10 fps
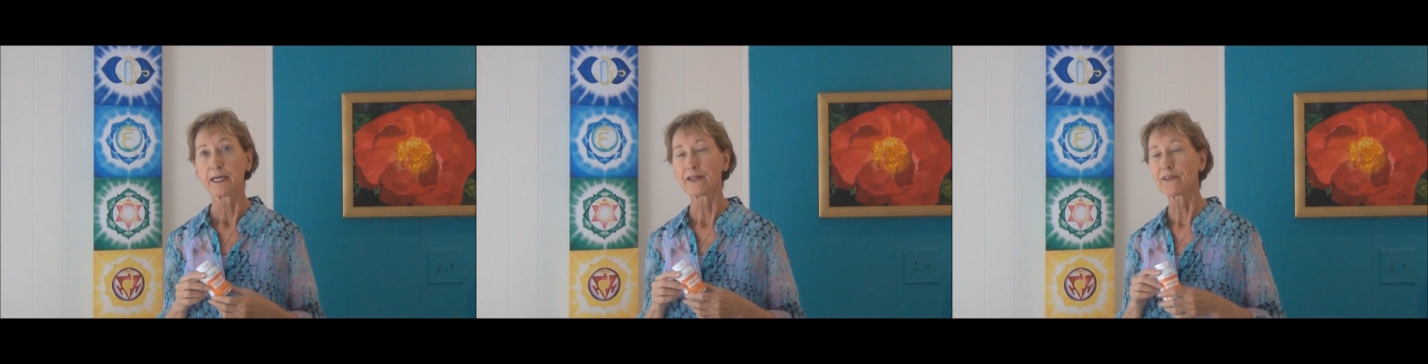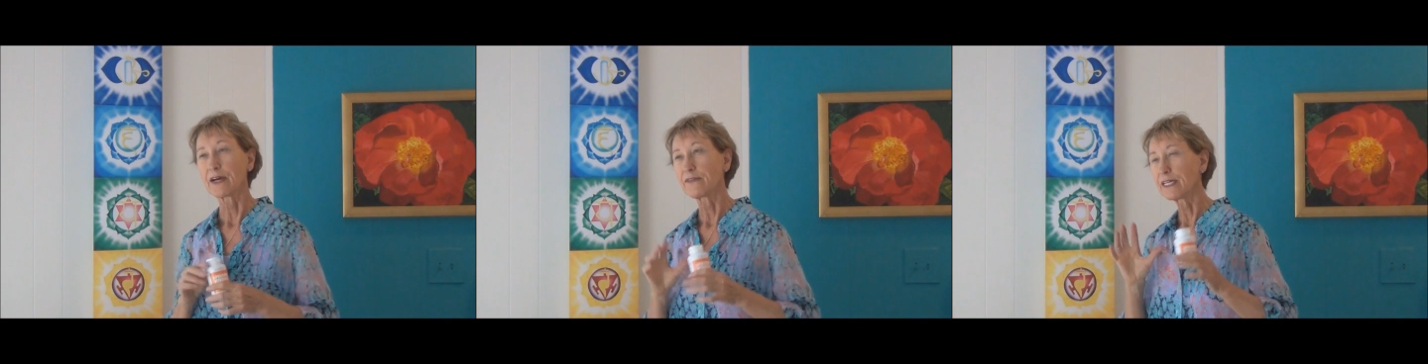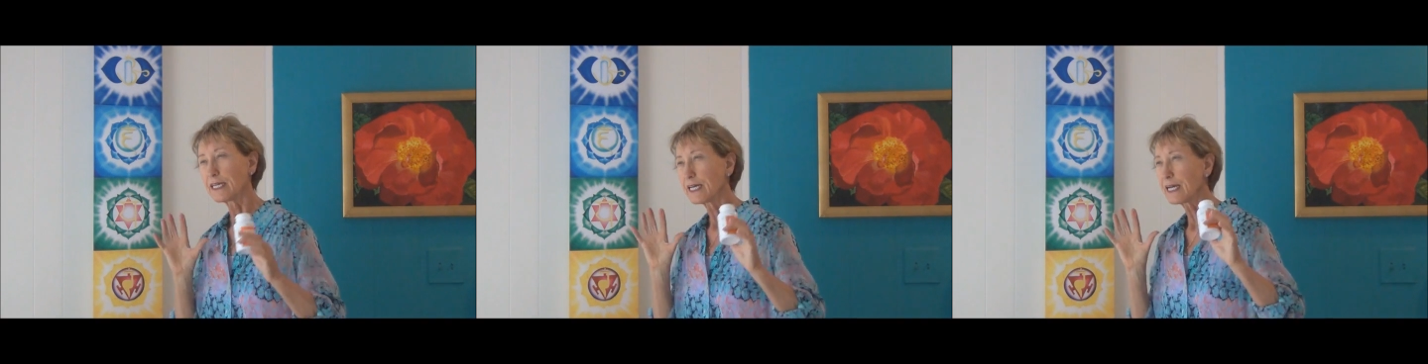If I have
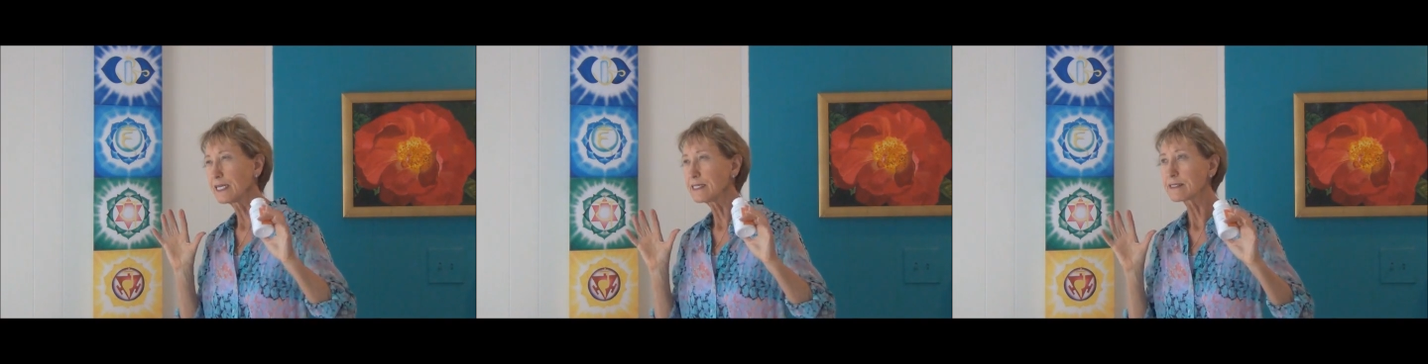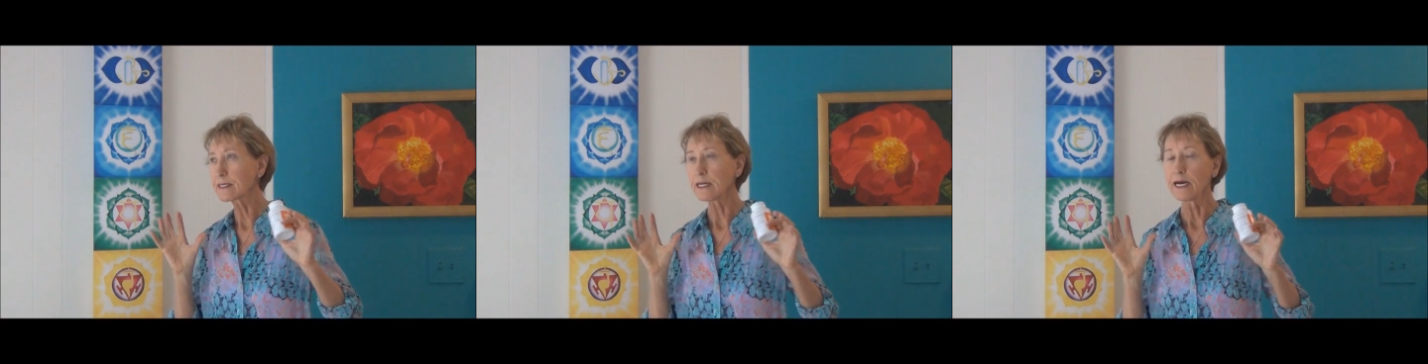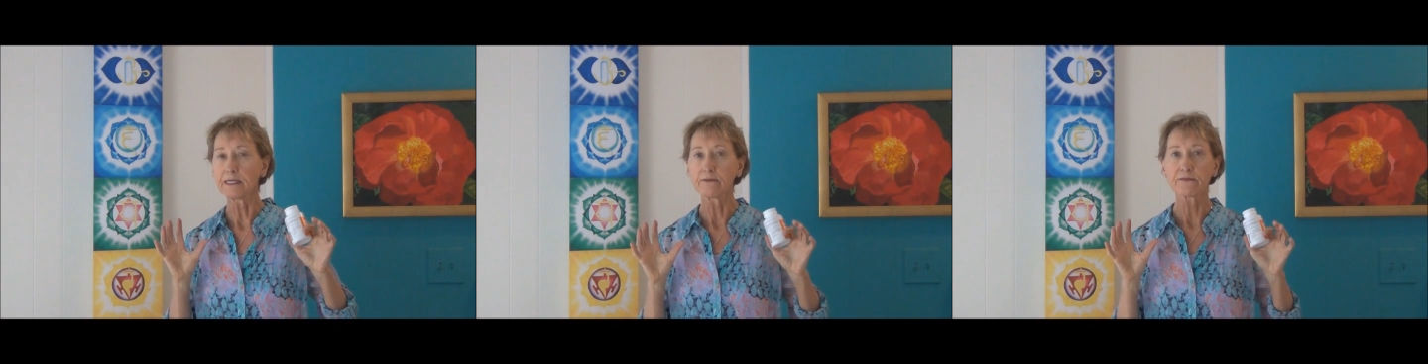any
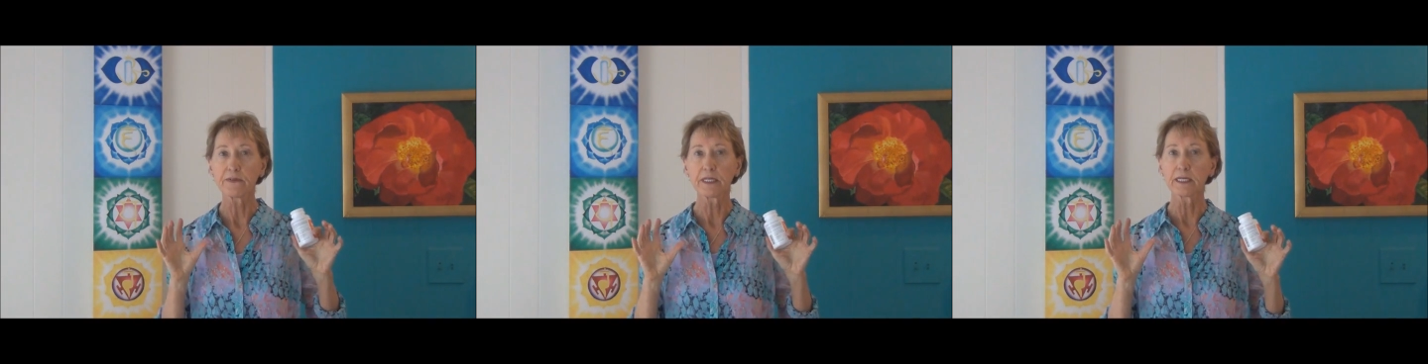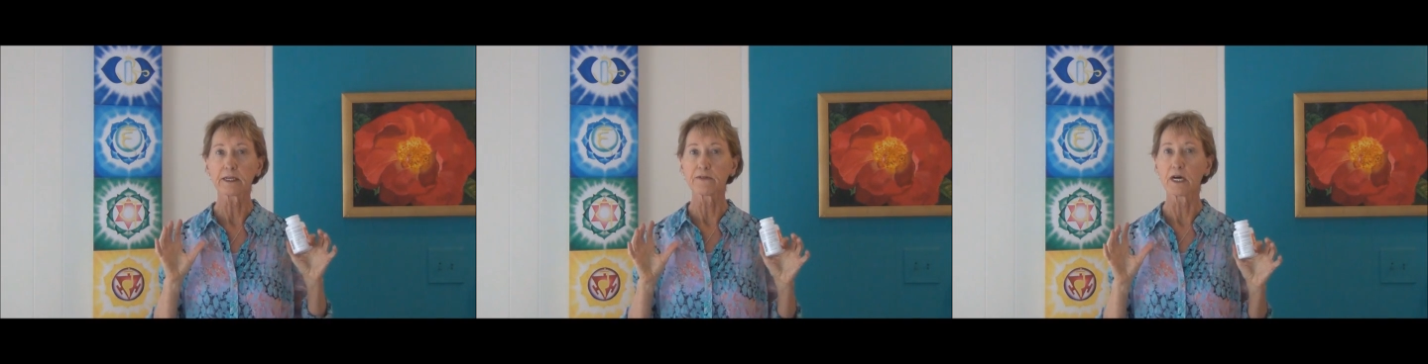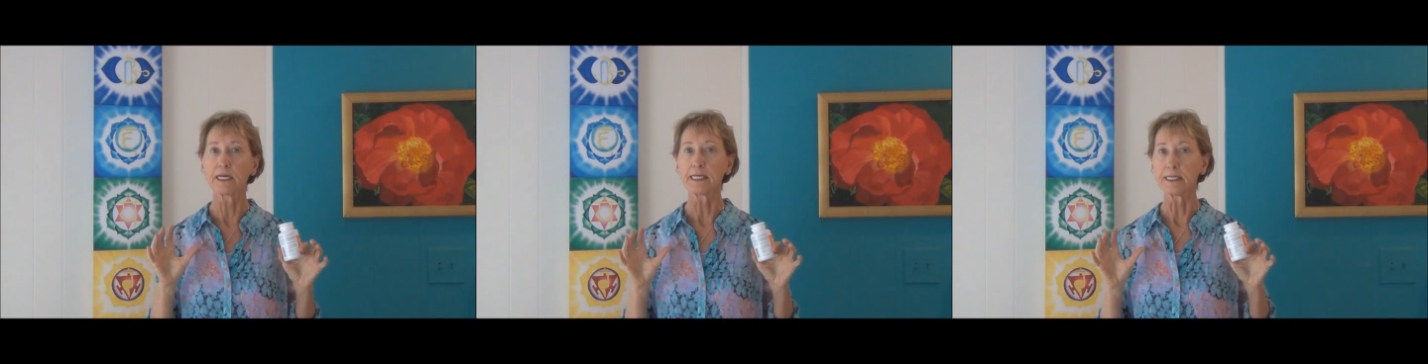slight feeling of
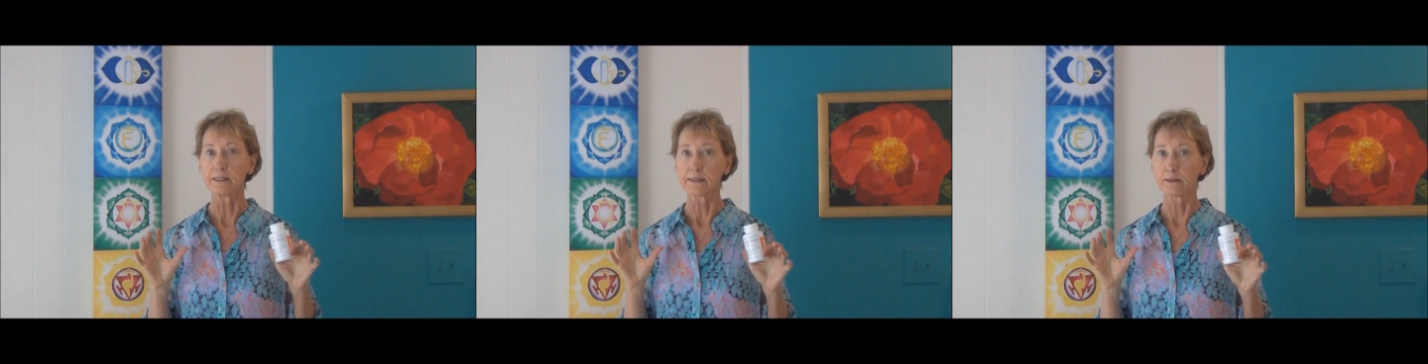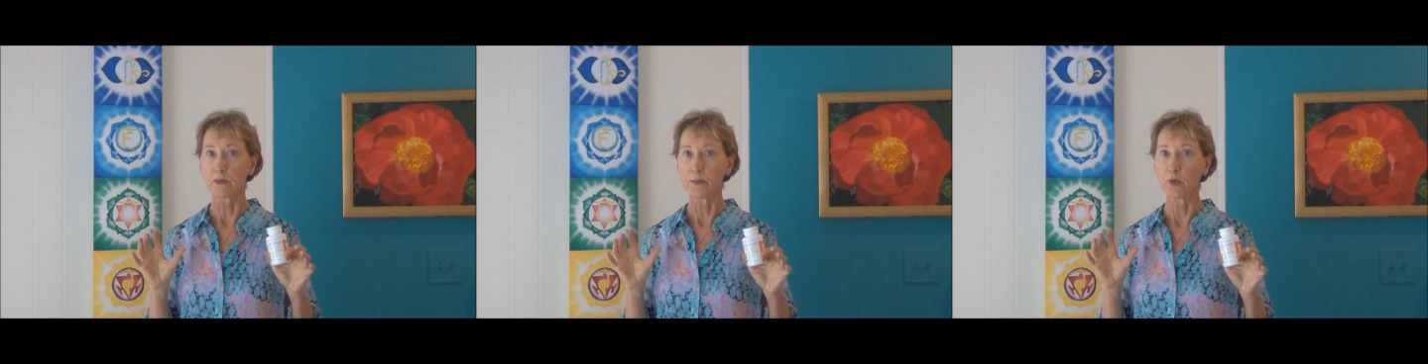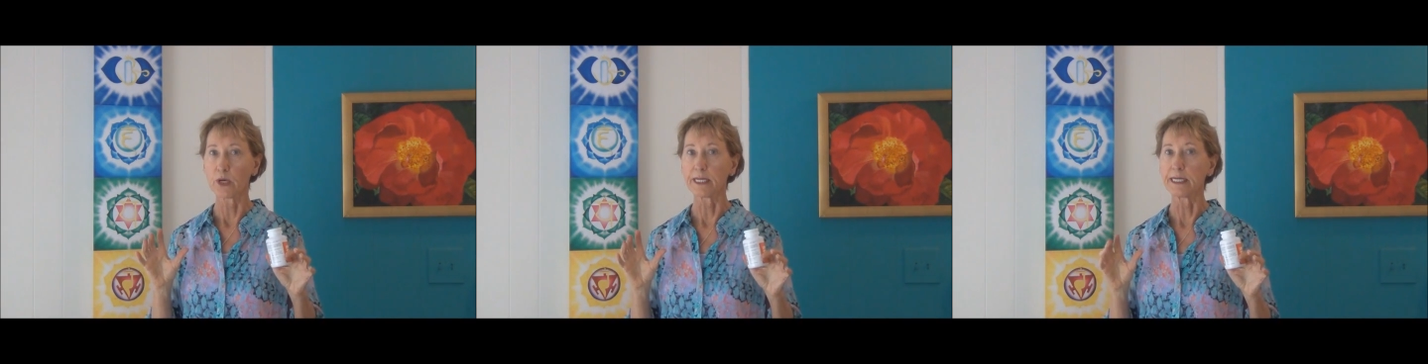unease in my
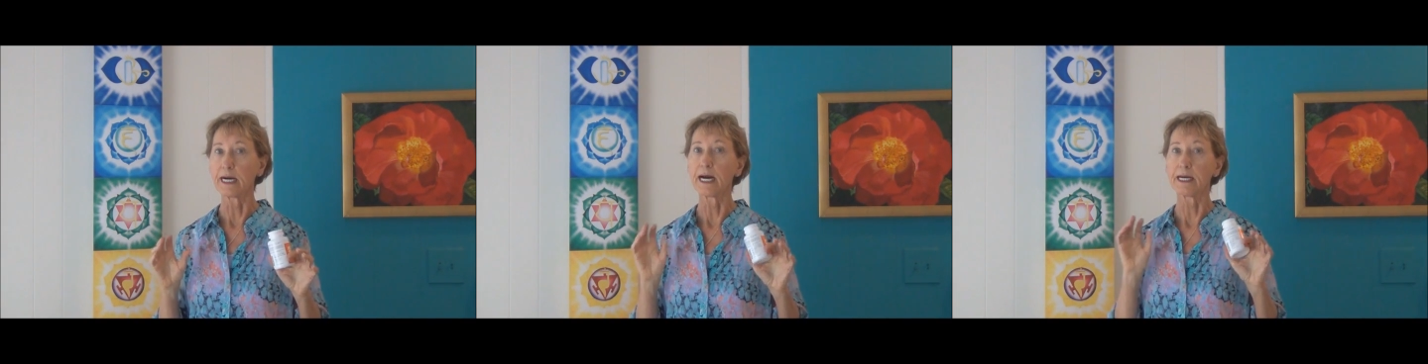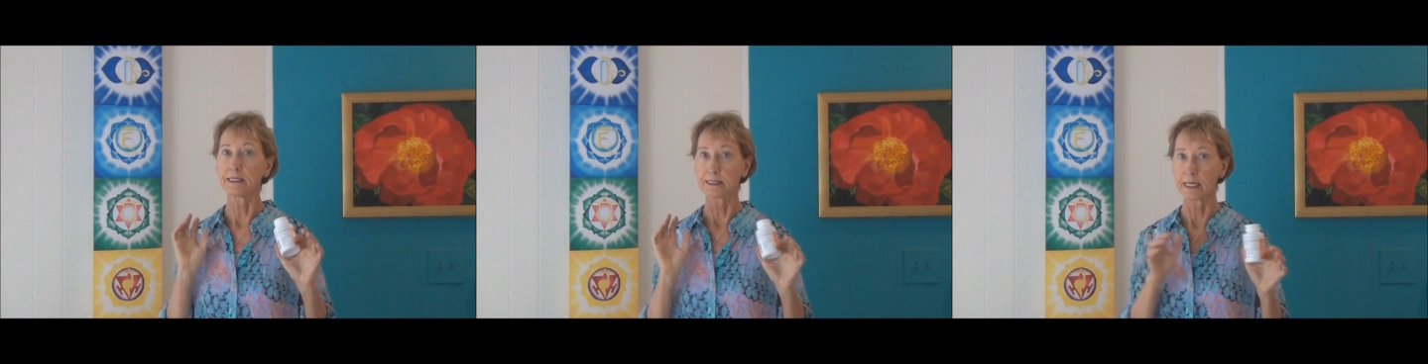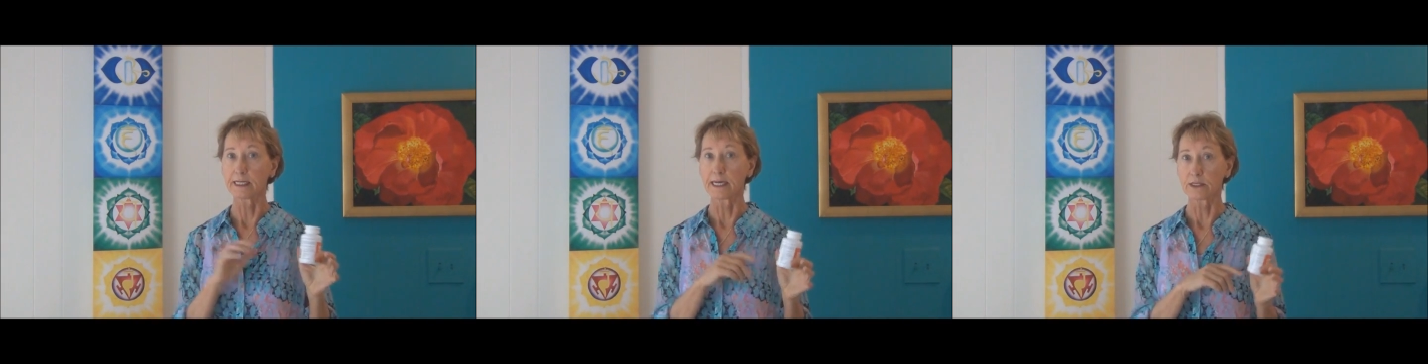body, I take